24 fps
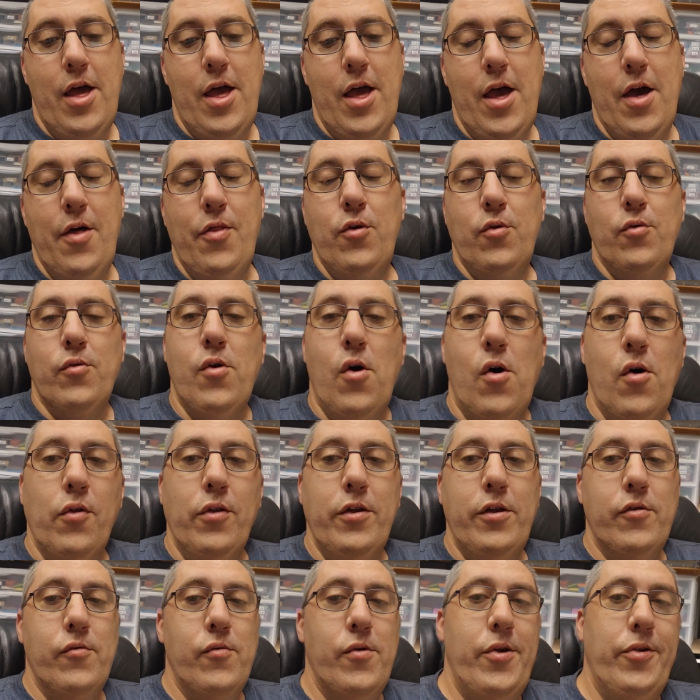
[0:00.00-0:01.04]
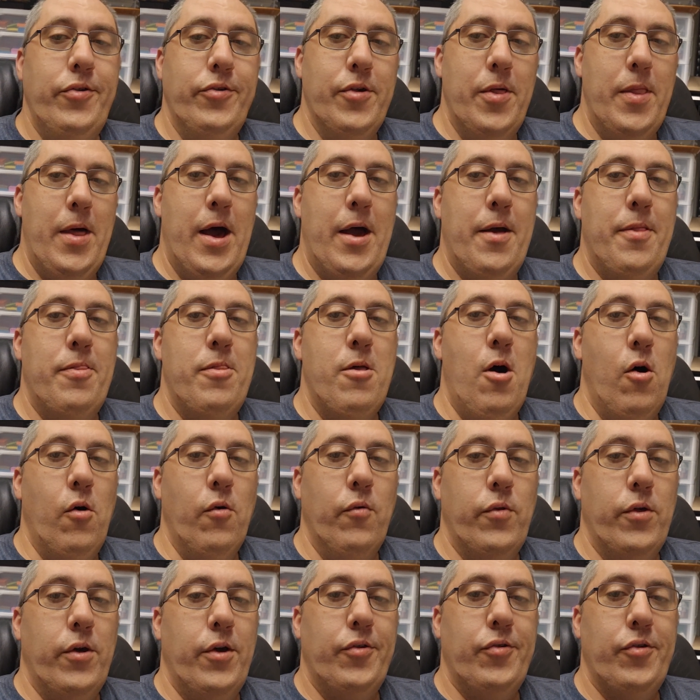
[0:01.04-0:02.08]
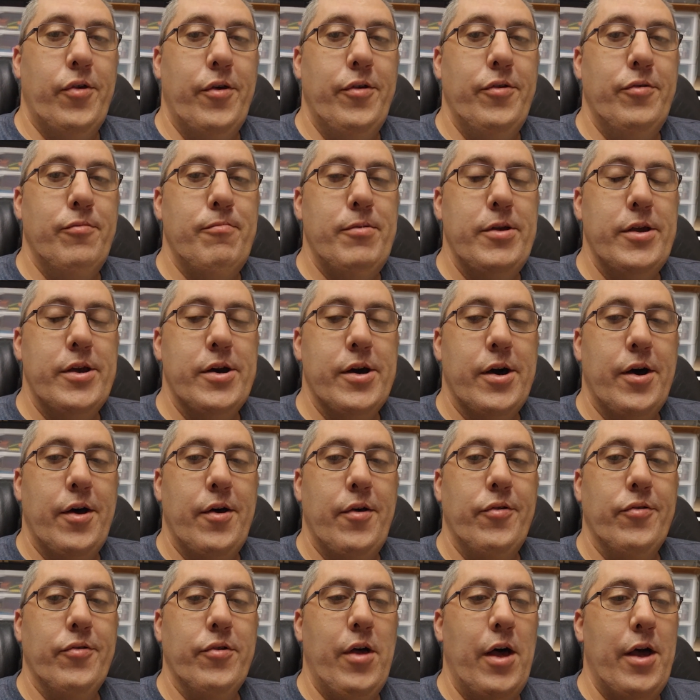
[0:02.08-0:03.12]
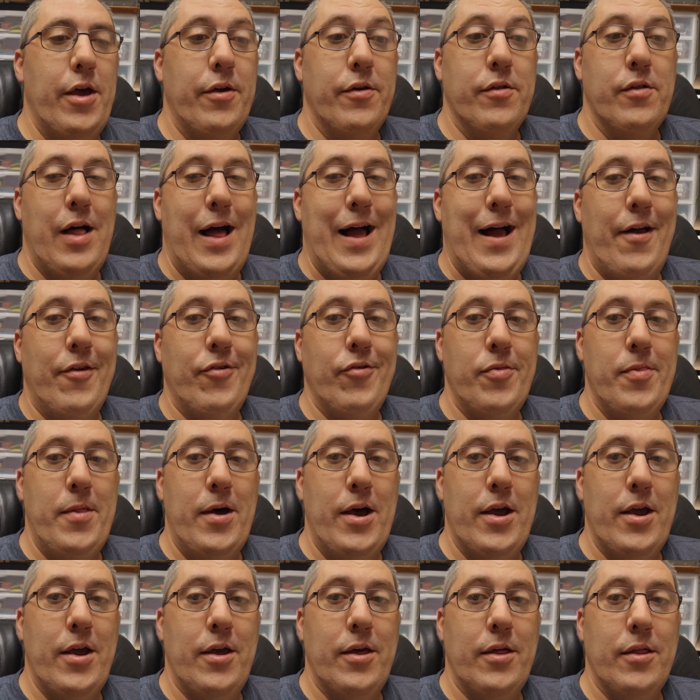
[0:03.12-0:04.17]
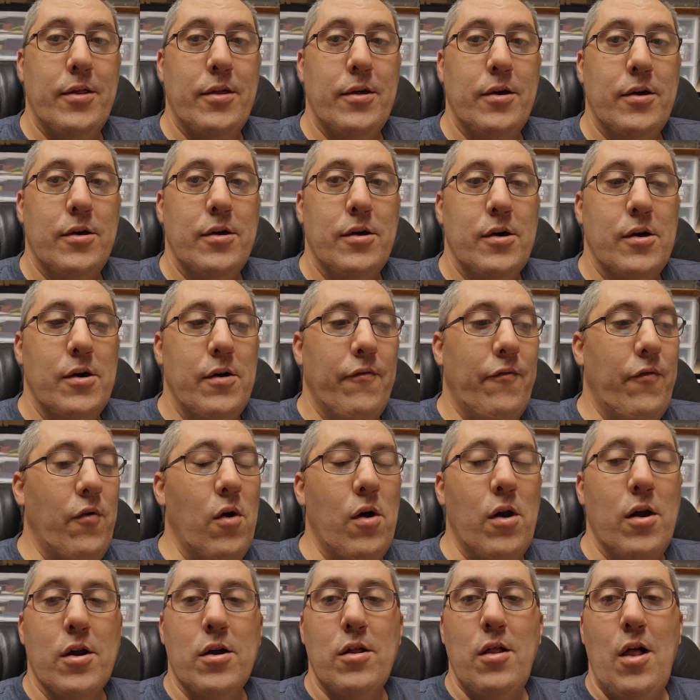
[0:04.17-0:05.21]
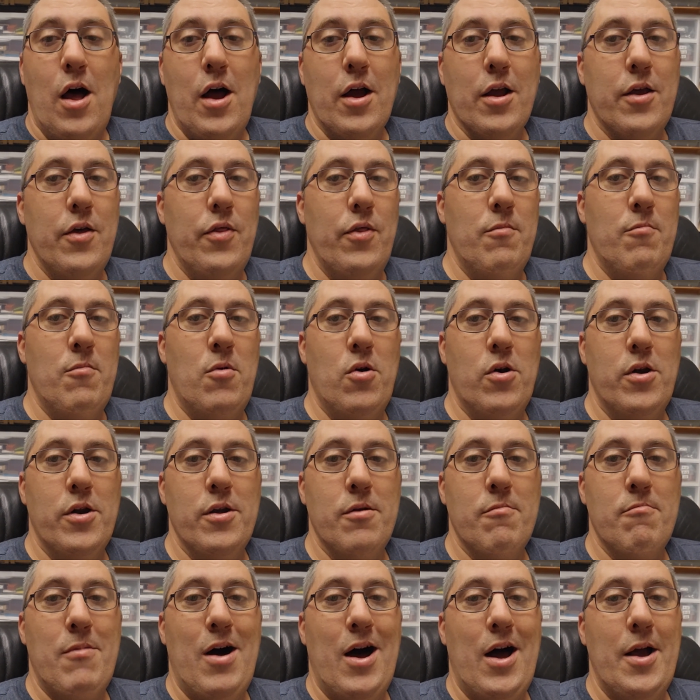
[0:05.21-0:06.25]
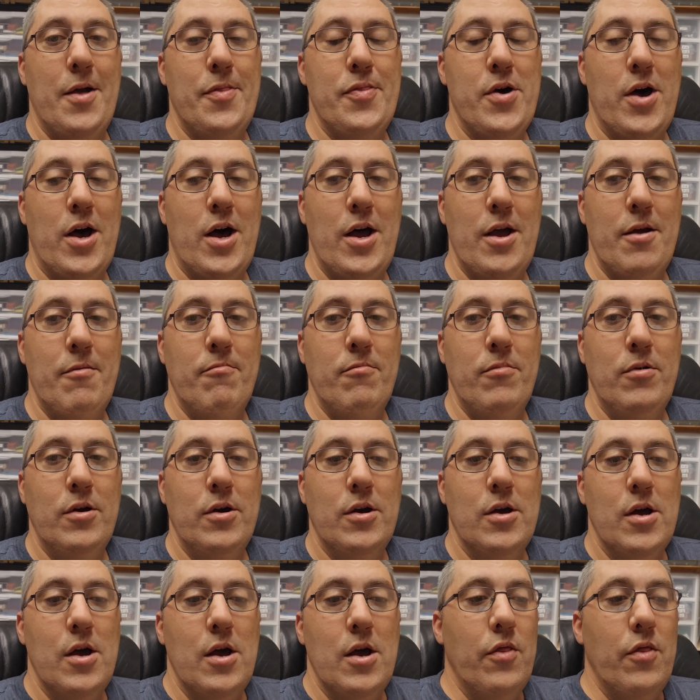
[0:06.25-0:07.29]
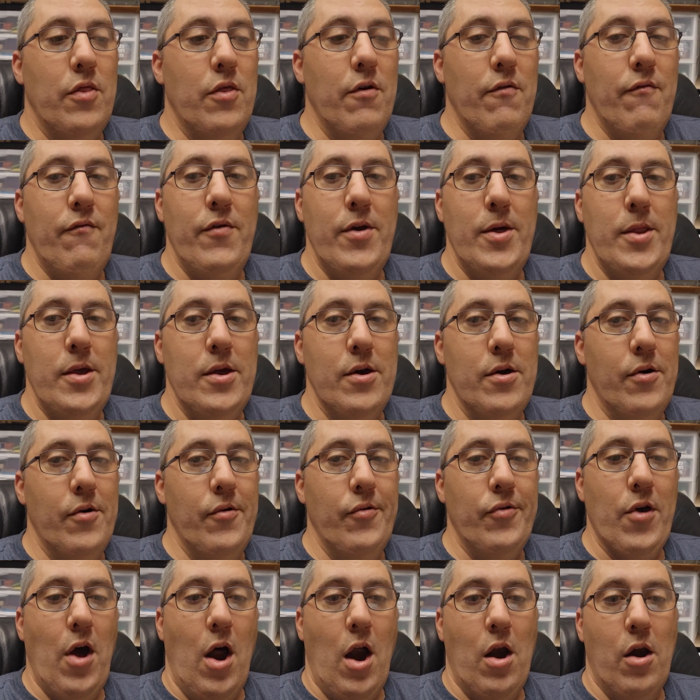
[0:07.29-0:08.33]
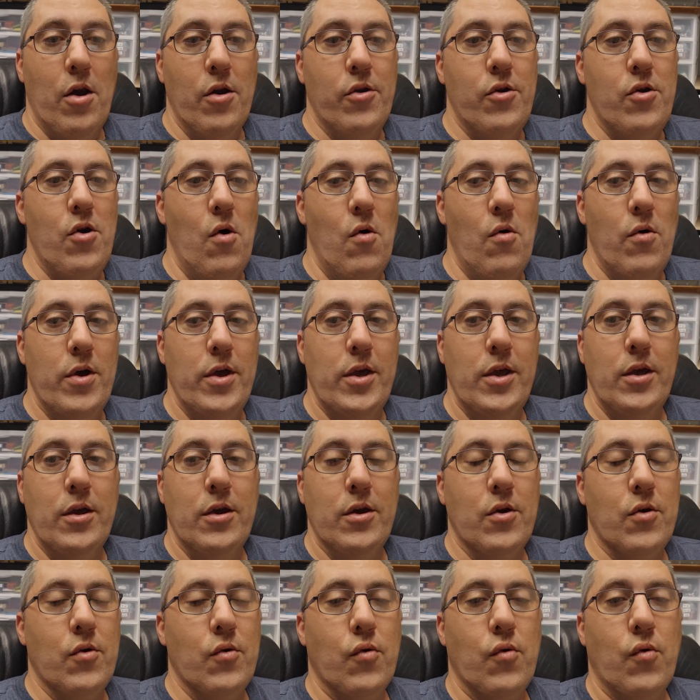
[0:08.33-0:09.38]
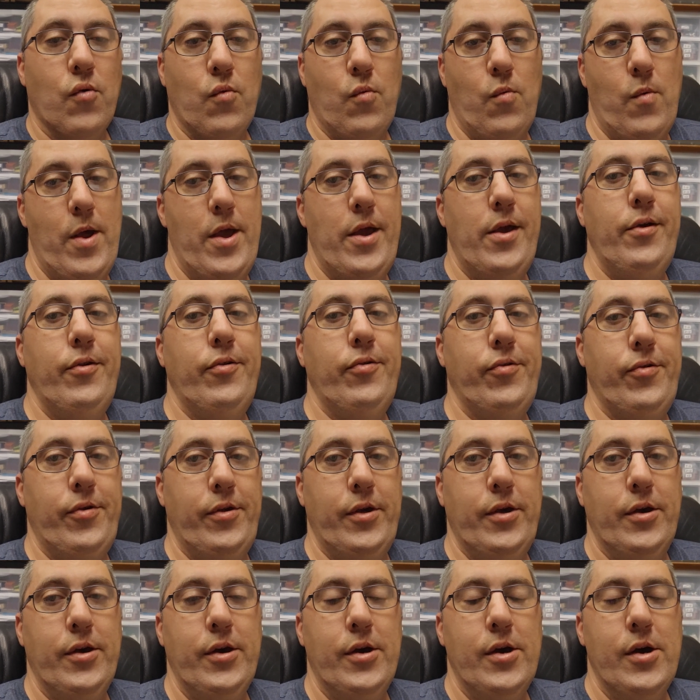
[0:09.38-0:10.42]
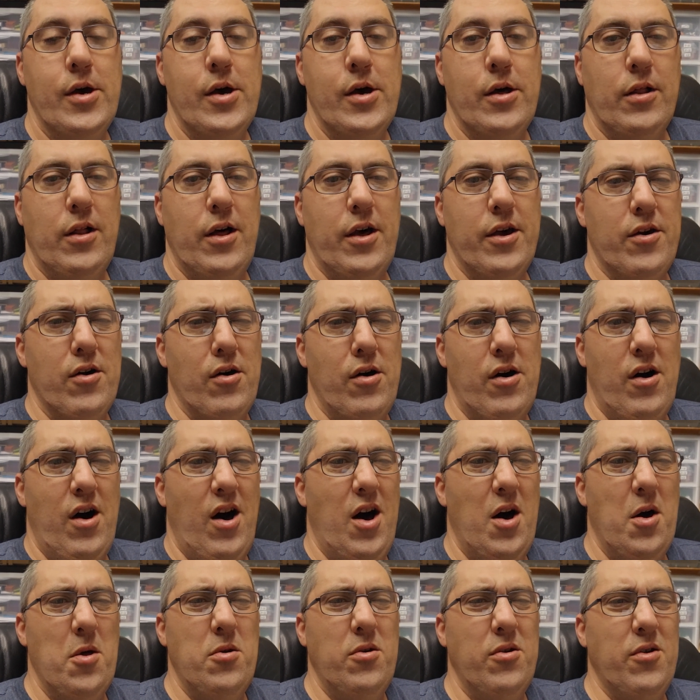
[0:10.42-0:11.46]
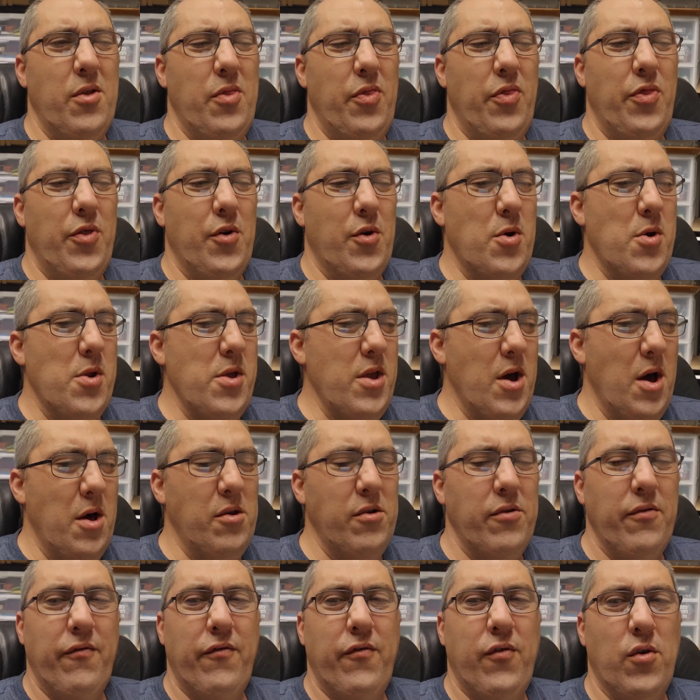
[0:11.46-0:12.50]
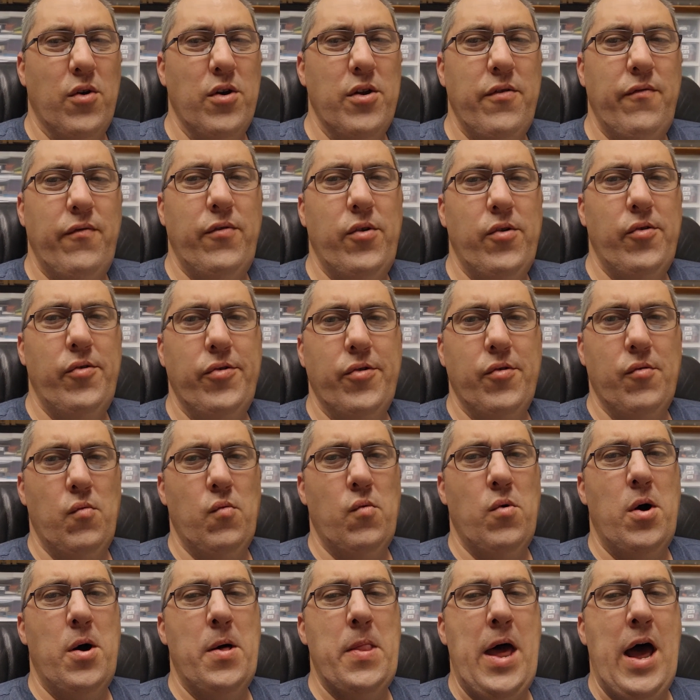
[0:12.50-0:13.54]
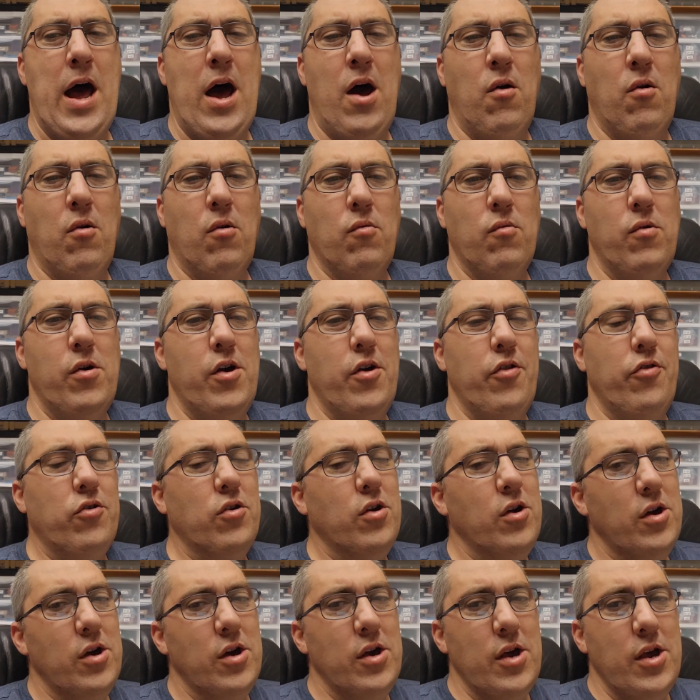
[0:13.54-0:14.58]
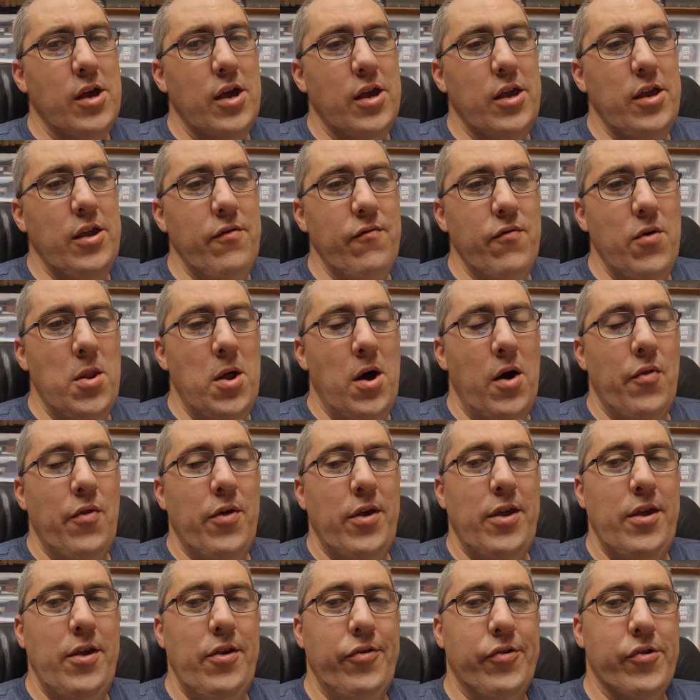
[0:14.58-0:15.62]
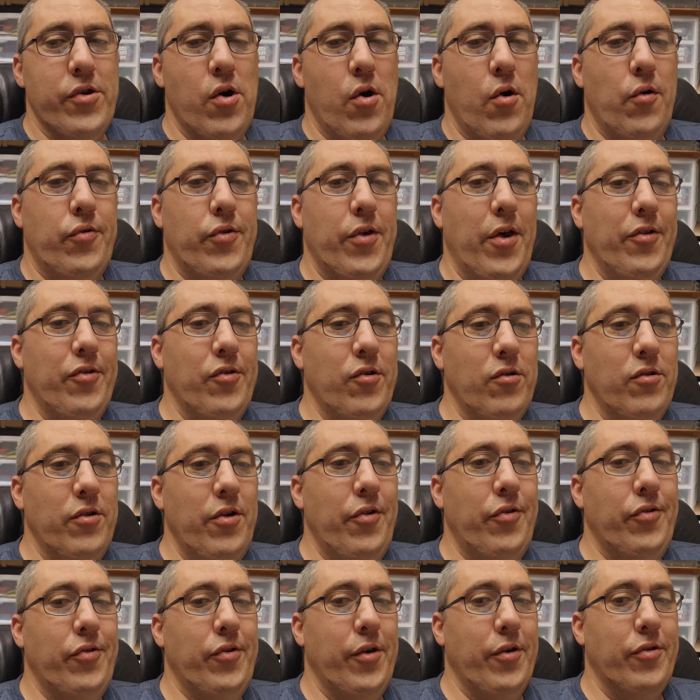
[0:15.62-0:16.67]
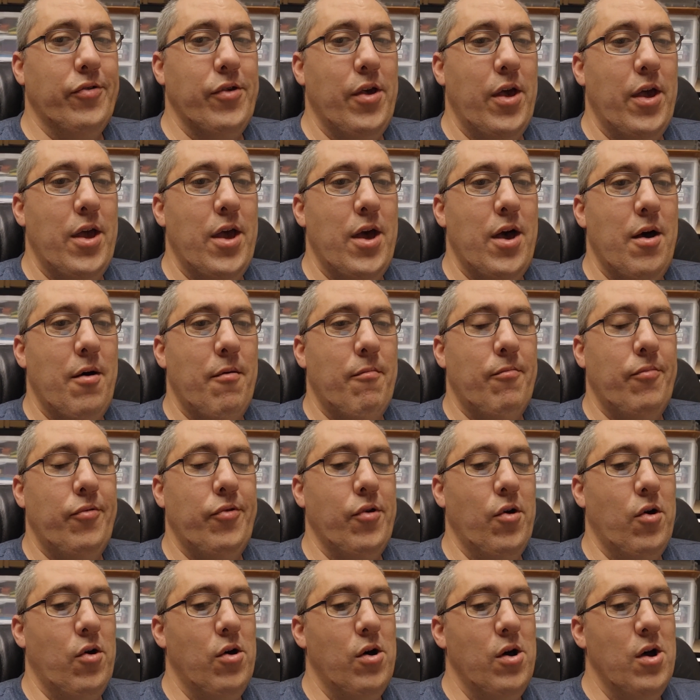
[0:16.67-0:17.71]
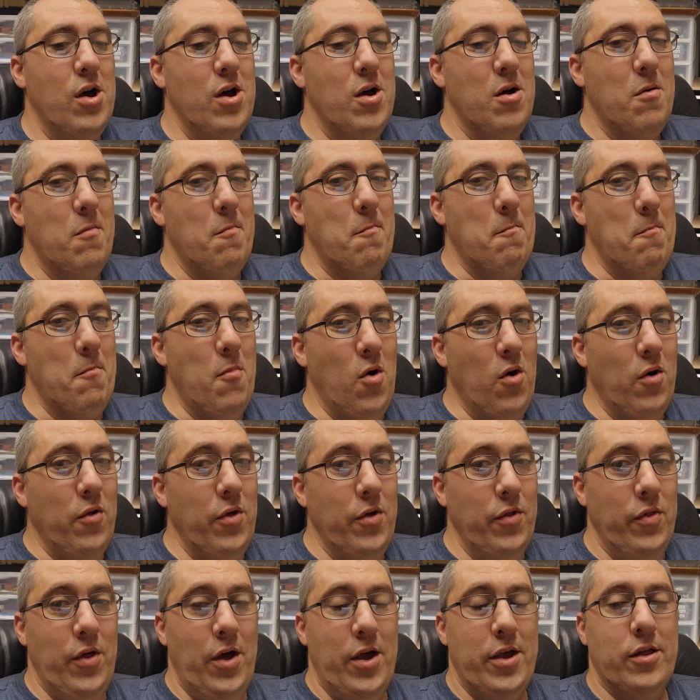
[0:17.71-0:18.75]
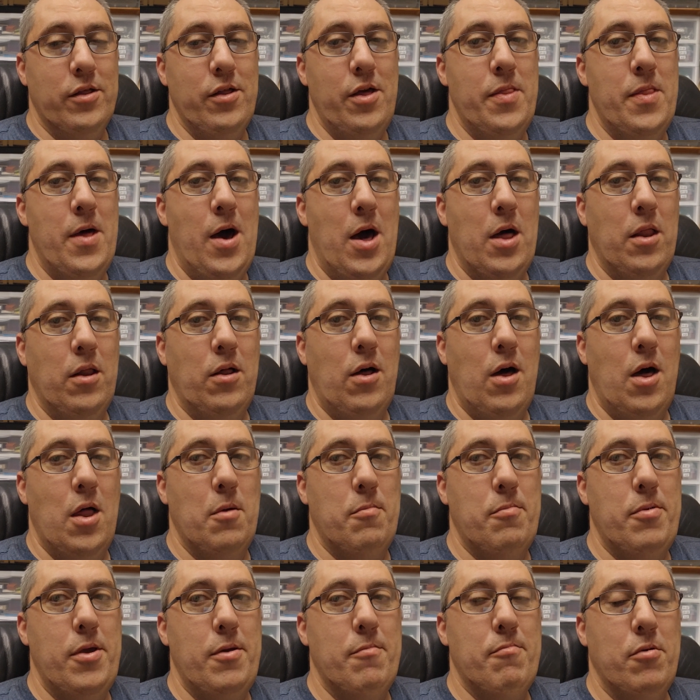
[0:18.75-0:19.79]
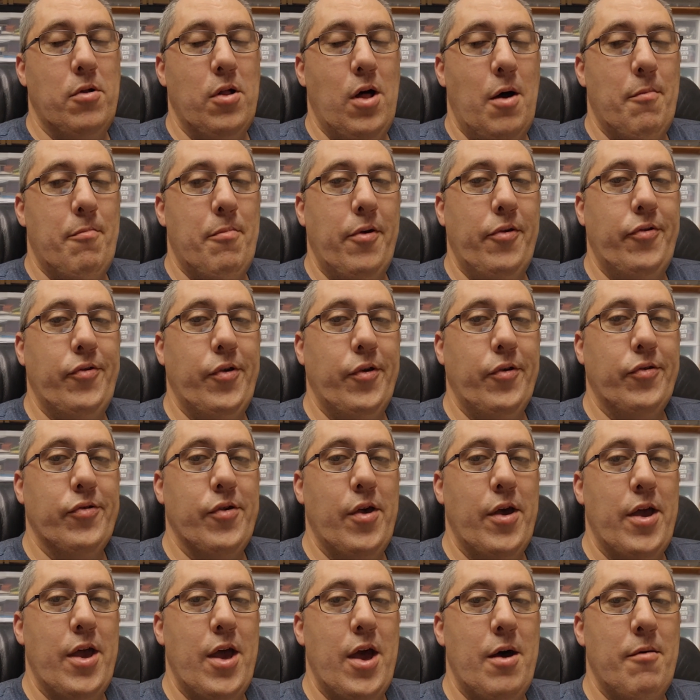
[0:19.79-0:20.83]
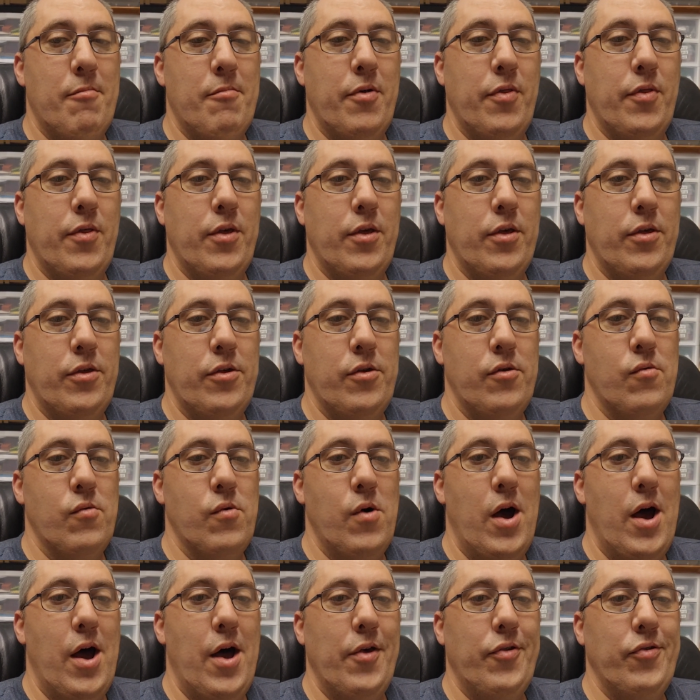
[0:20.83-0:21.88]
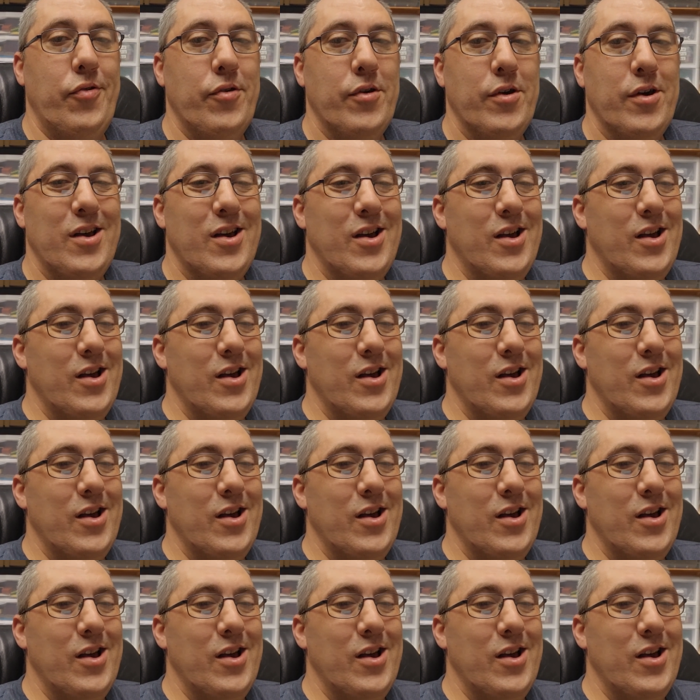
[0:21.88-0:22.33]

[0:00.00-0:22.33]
and the only reason I know this is because, like last night, four o'clock in the morning my time, the videos are going crazy, like 130, 140 views in one hour, which even on the East Coast, that's only 6 a.m. So more than likely not a lot of people up at 6 a.m. in the U.S.